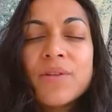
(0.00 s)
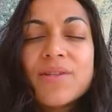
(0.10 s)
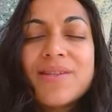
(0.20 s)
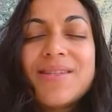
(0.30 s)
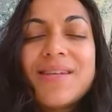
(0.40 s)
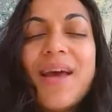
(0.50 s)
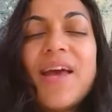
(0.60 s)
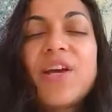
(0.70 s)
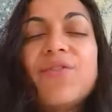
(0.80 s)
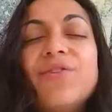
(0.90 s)
So
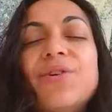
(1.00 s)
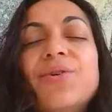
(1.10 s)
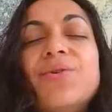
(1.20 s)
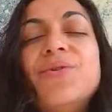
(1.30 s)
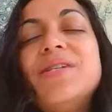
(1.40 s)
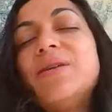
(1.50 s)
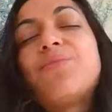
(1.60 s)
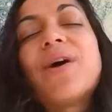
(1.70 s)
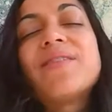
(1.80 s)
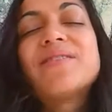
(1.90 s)
take a few deep
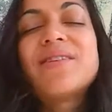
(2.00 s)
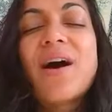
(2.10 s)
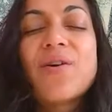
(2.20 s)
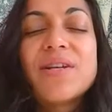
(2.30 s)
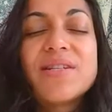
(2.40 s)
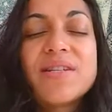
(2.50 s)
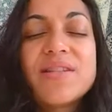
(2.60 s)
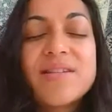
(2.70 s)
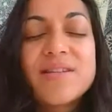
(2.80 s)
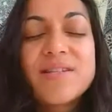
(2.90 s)
breaths down into the
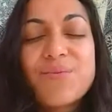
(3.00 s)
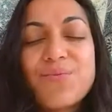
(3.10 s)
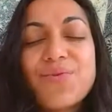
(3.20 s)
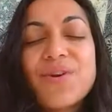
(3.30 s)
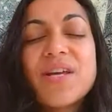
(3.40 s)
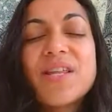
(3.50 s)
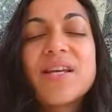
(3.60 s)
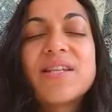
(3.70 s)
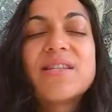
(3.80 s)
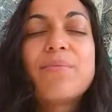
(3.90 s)
system, breathing
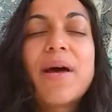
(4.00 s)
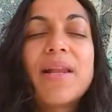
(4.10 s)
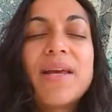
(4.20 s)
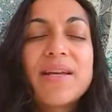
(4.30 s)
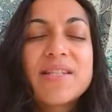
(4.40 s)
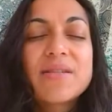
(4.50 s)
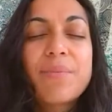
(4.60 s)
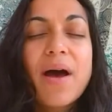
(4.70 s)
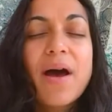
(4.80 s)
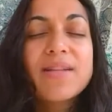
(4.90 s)
into the belly,
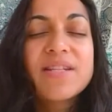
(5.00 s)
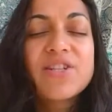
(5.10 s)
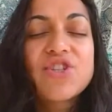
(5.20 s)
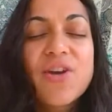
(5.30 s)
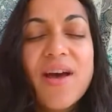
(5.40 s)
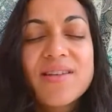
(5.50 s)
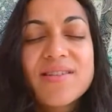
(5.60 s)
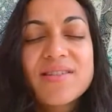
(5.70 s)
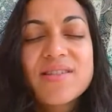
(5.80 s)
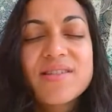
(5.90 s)
expanding the
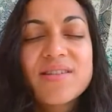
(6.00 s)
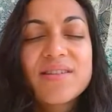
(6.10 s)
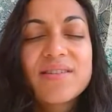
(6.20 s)
chest.